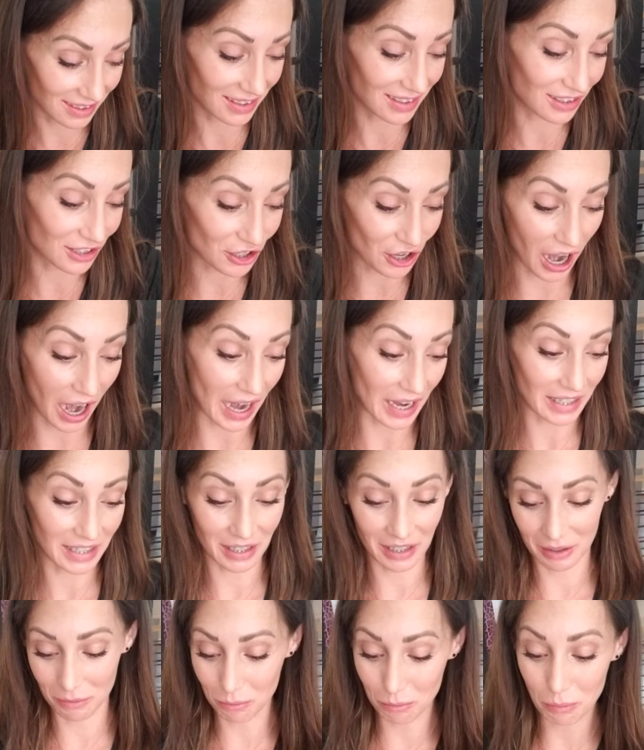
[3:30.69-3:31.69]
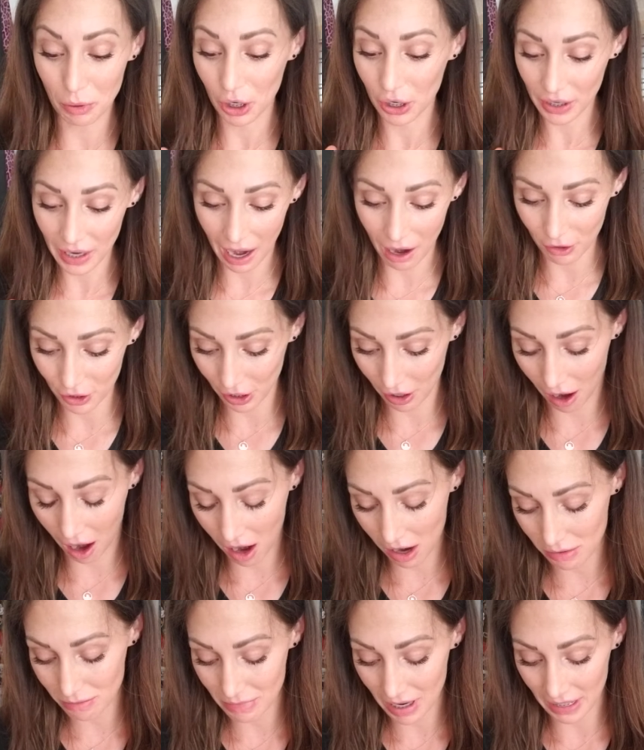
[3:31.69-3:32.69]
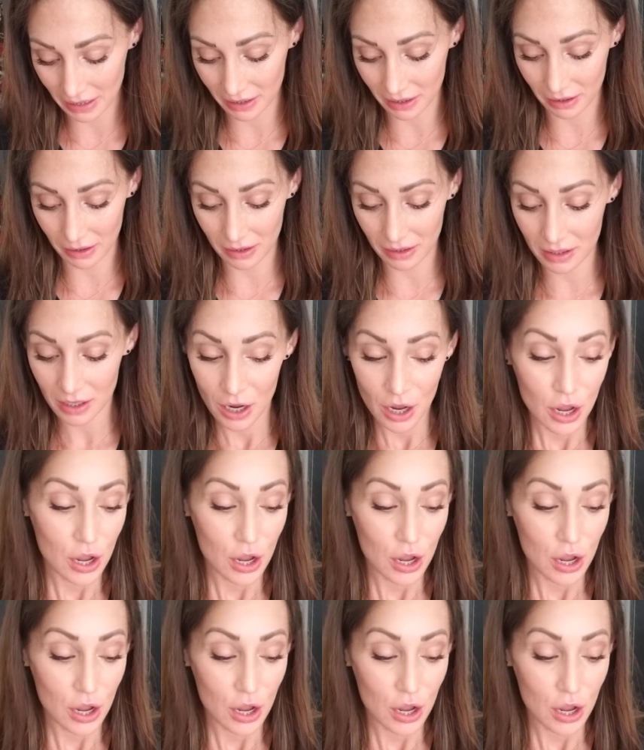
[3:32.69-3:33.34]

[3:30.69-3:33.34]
trying to burn out your arm muscles.